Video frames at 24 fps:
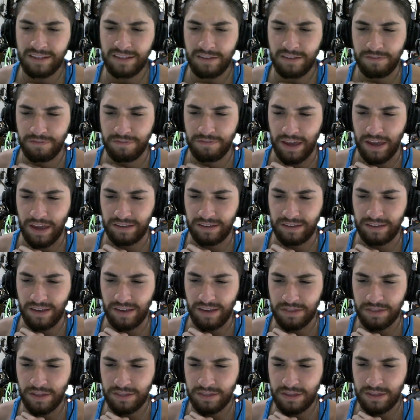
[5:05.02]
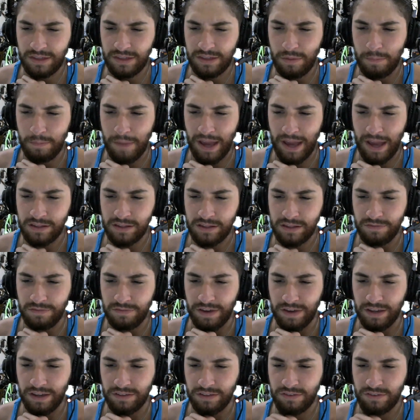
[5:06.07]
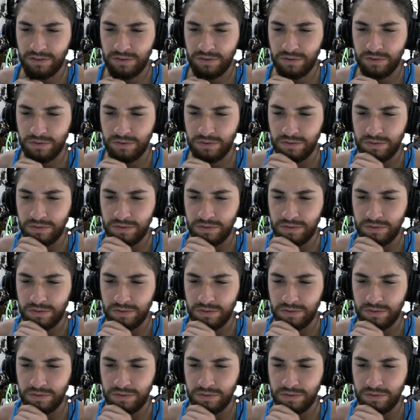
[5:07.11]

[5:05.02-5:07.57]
Effect? I thought they were in Mass Effect too.